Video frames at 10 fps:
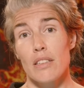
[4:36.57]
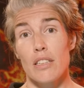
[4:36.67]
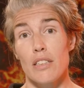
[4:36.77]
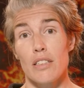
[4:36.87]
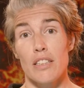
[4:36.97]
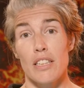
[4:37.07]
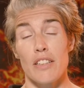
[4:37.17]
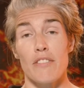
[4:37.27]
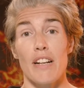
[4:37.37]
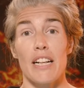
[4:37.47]

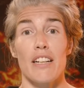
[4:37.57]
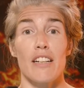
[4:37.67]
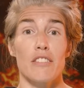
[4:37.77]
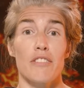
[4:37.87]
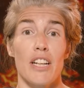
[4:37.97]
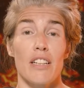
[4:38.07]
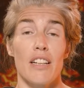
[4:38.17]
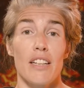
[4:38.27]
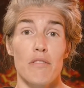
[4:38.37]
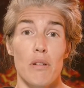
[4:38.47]
the Fagradalsfjall
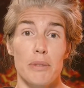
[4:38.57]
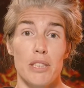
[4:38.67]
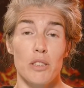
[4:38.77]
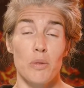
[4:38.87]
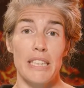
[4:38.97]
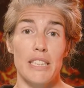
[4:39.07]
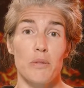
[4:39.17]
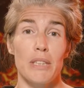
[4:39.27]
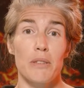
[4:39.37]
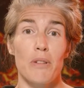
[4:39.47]
eruption
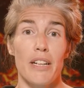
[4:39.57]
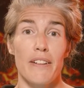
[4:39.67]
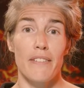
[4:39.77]
2021.